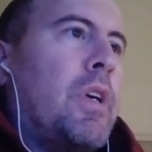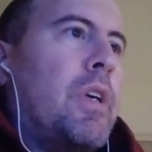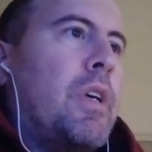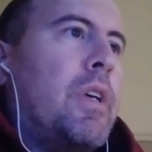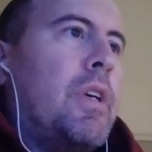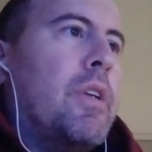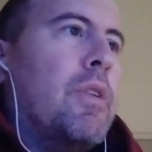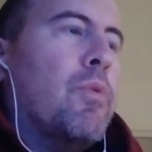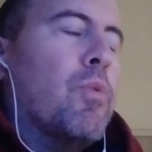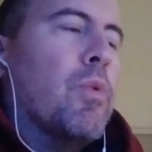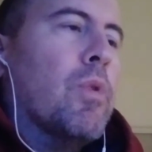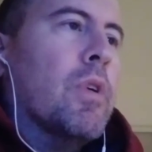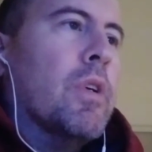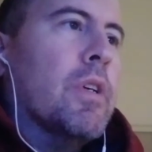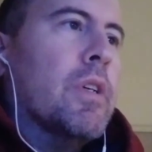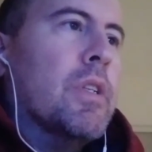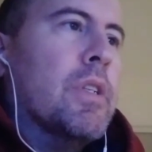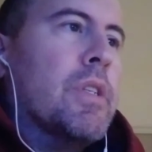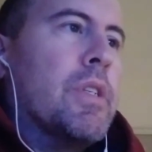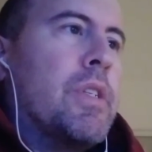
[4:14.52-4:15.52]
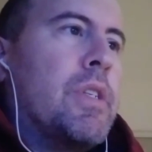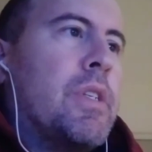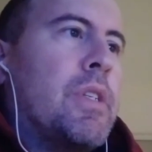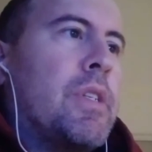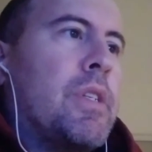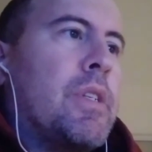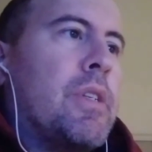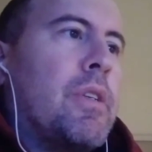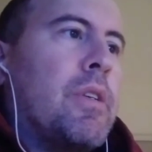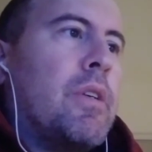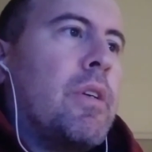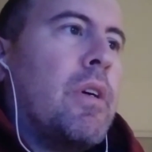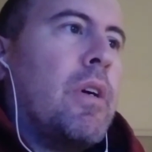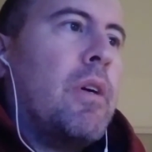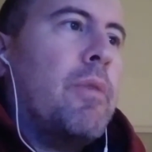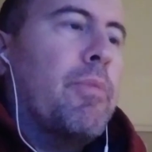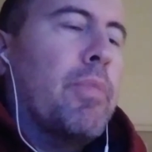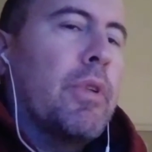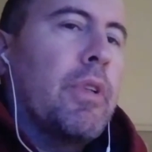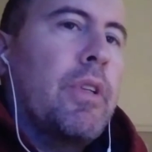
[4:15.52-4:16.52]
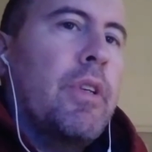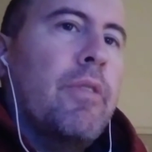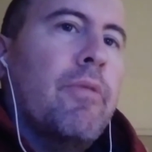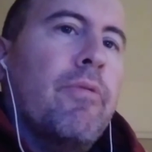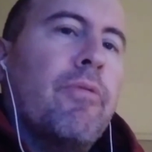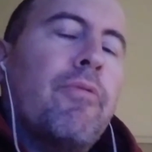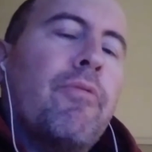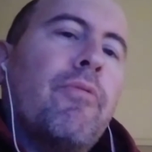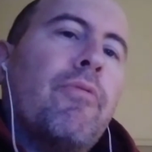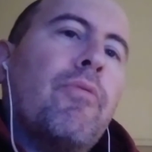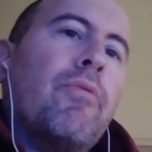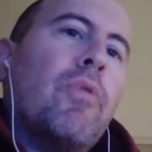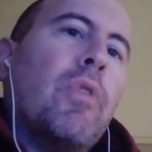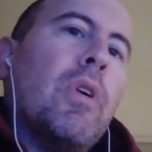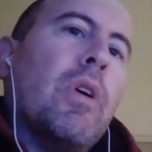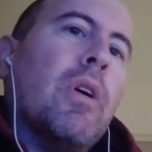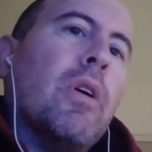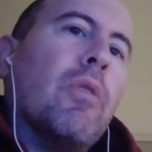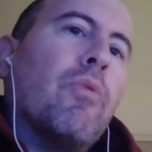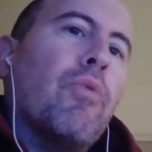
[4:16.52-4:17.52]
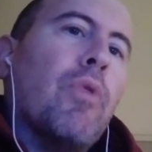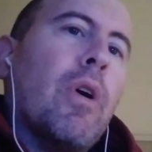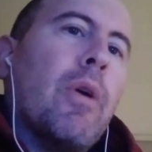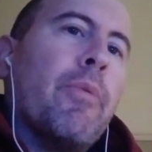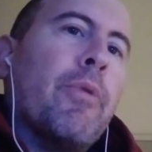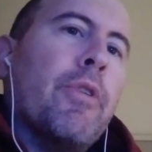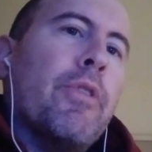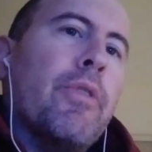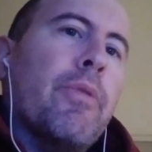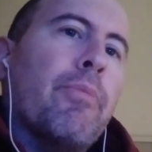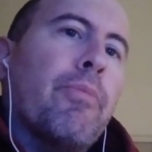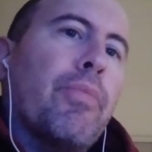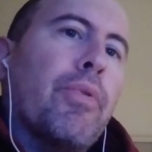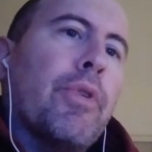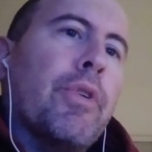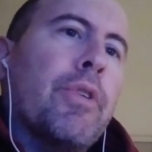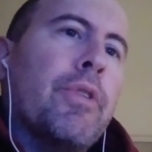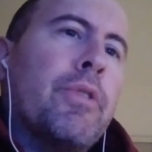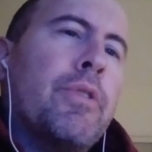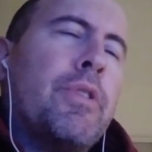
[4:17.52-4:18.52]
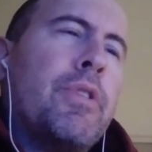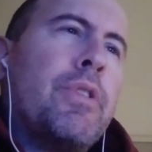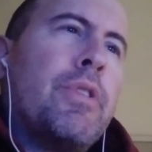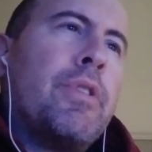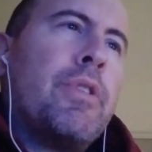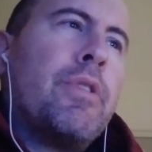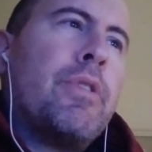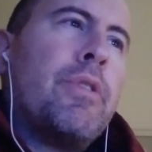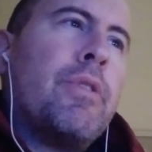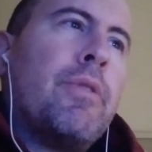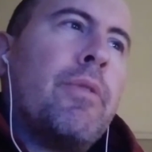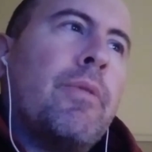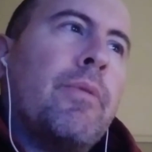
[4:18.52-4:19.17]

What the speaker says: It was, I believe, Robert the Bruce.